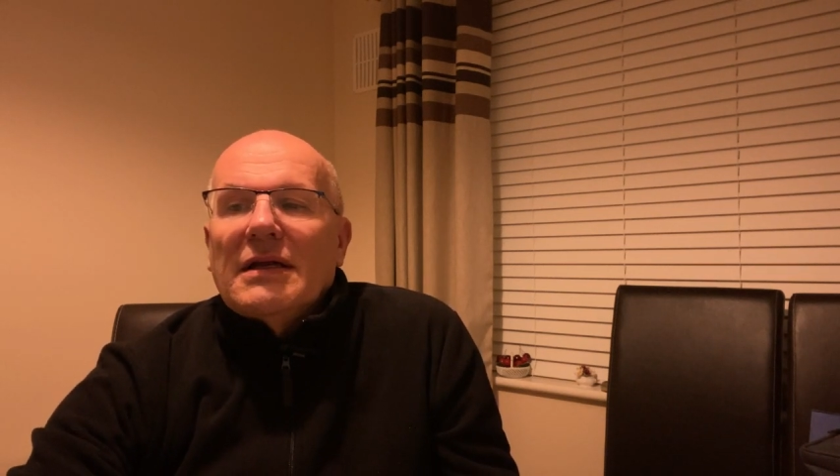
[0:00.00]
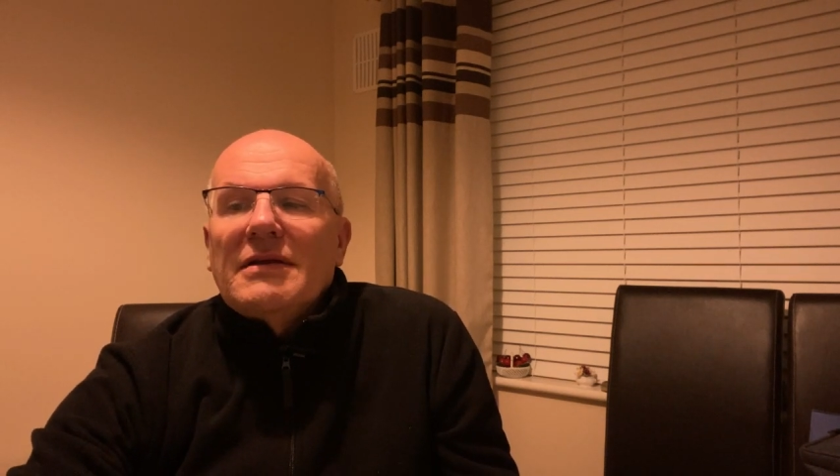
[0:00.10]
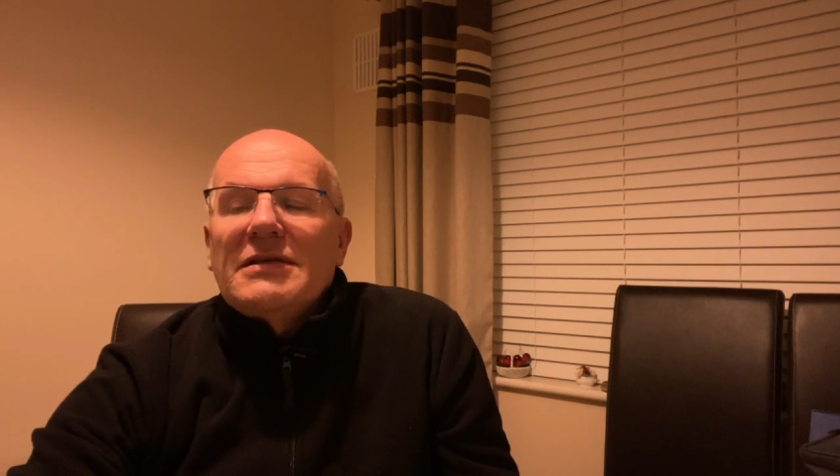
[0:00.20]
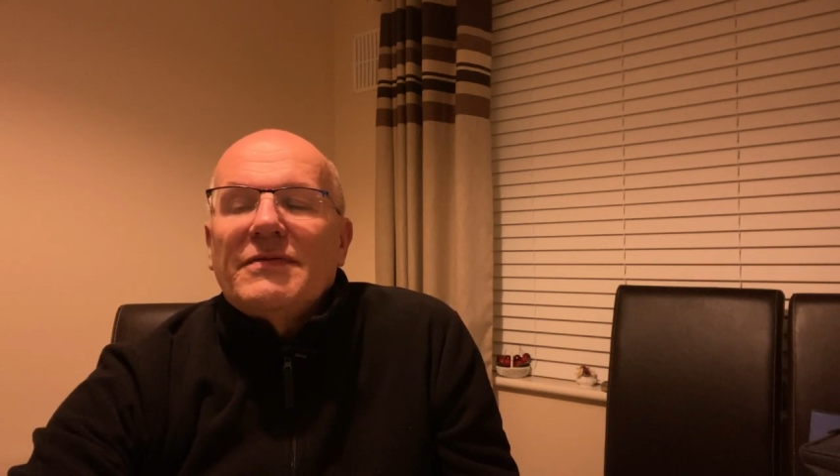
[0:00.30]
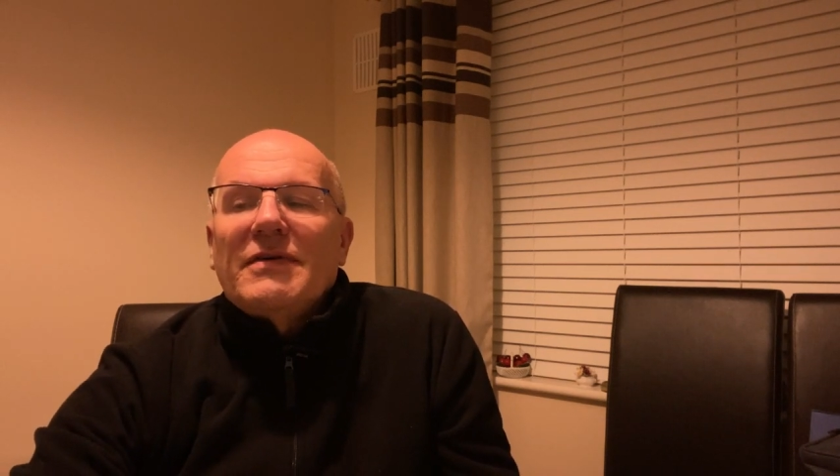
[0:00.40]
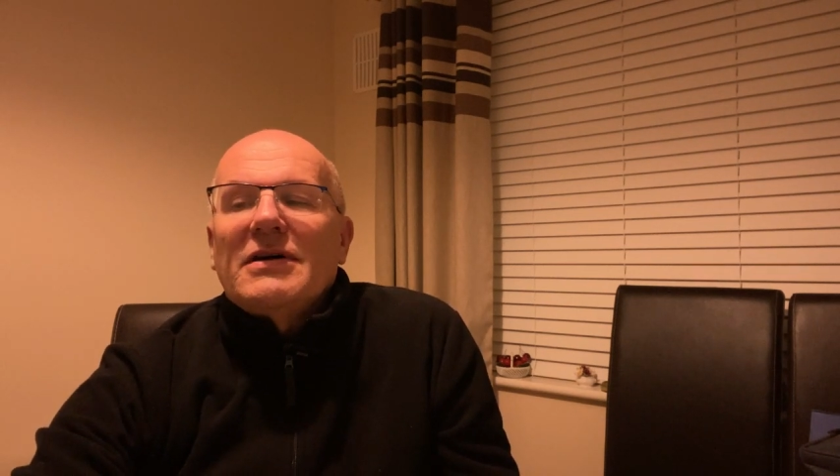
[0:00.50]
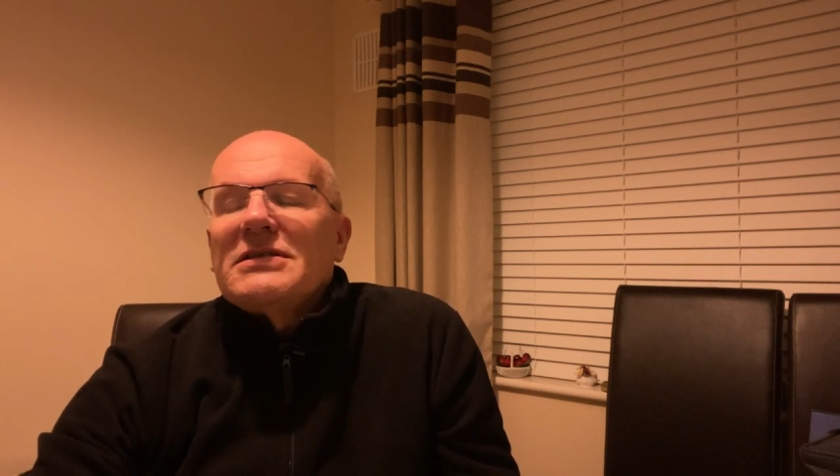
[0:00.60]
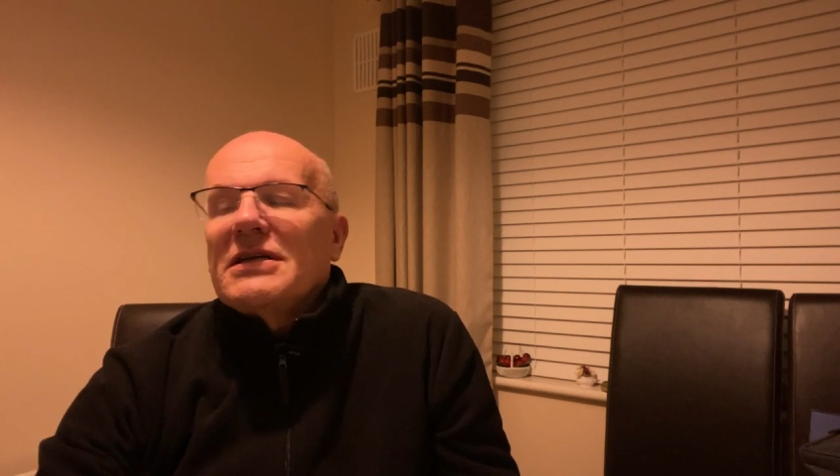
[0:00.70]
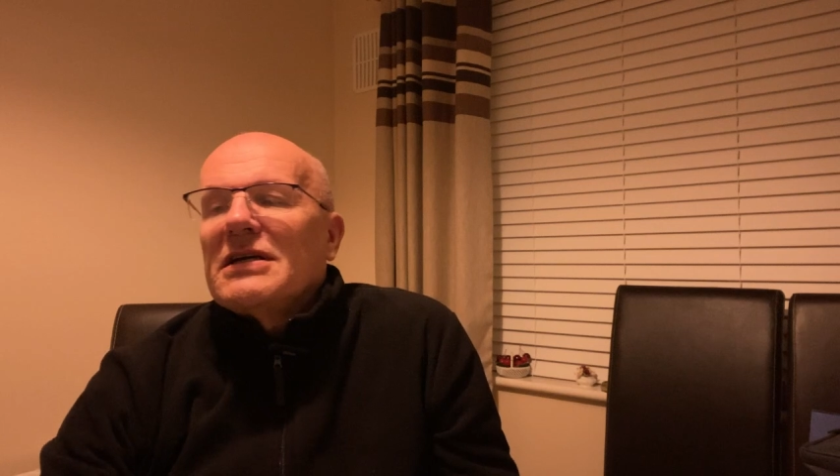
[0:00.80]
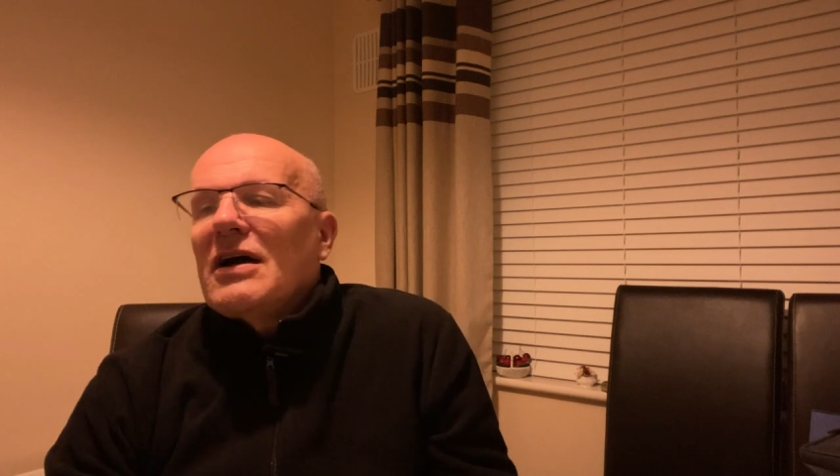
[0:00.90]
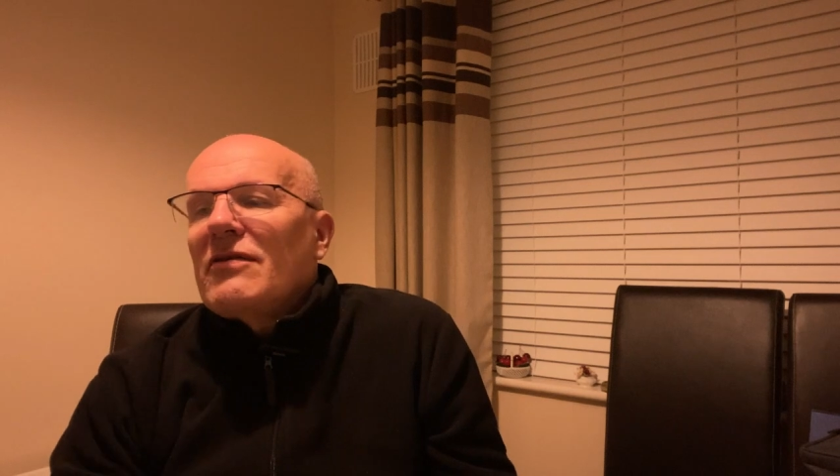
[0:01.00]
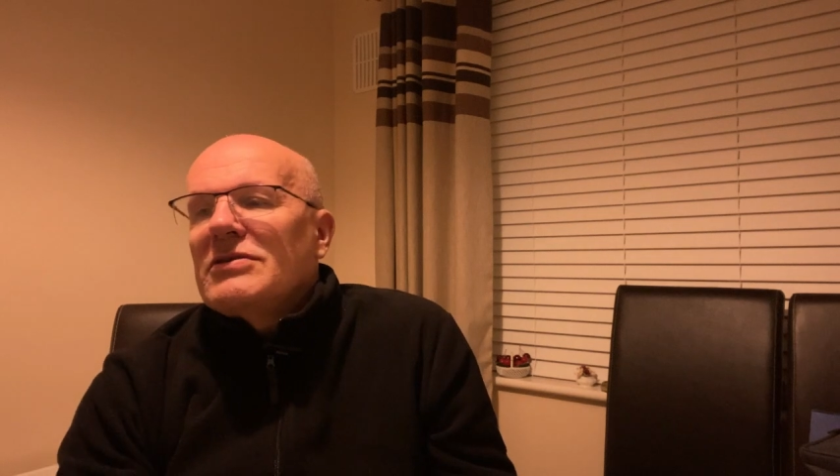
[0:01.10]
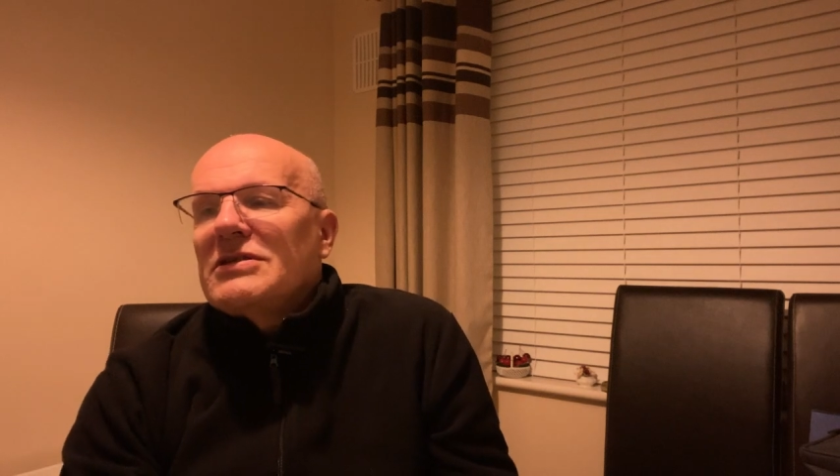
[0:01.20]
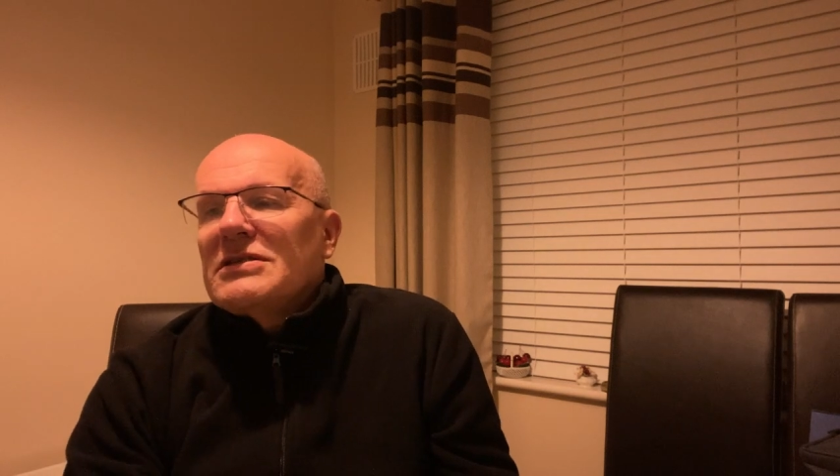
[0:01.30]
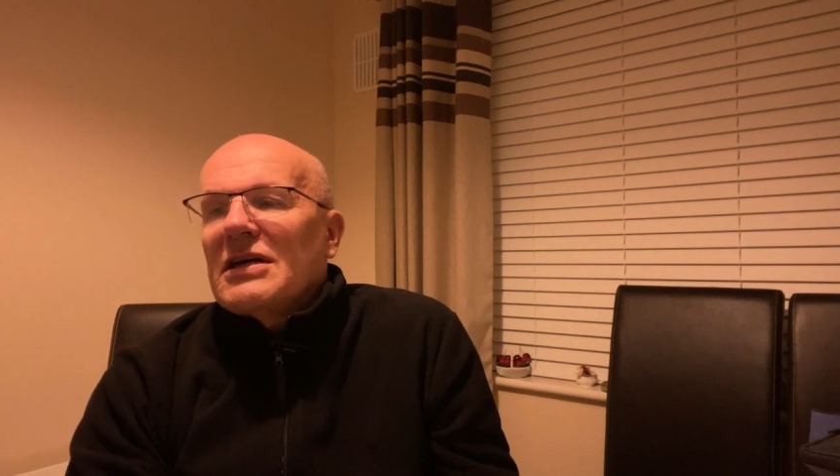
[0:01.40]
Now, this verse
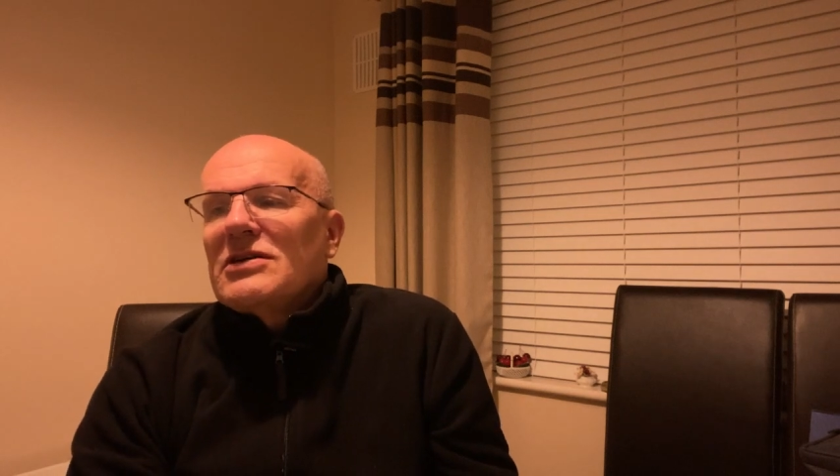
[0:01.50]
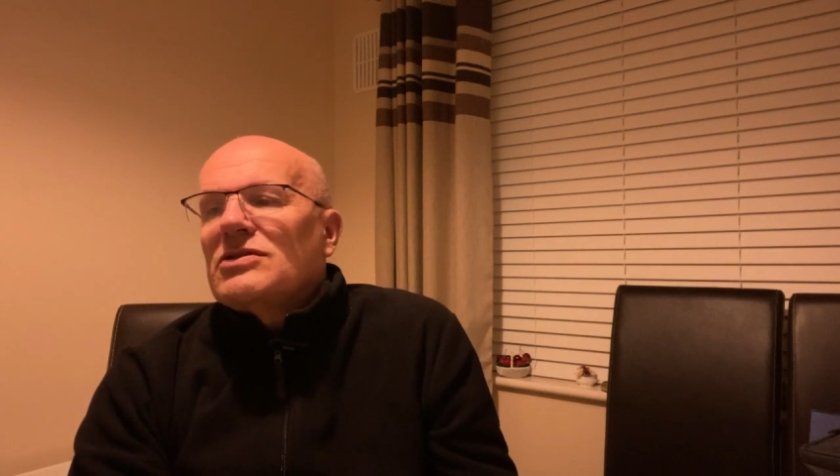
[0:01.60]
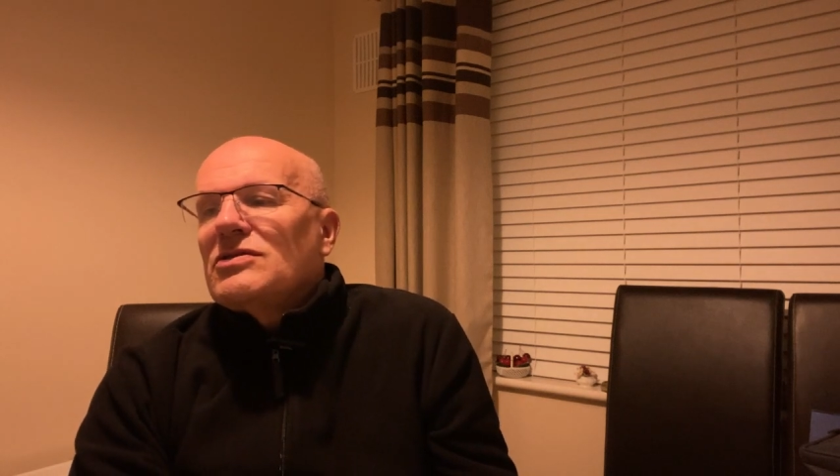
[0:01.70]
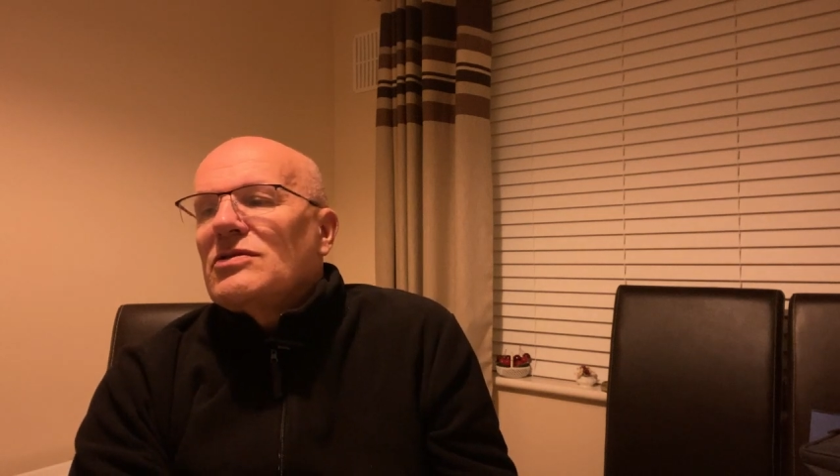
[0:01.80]
encourages us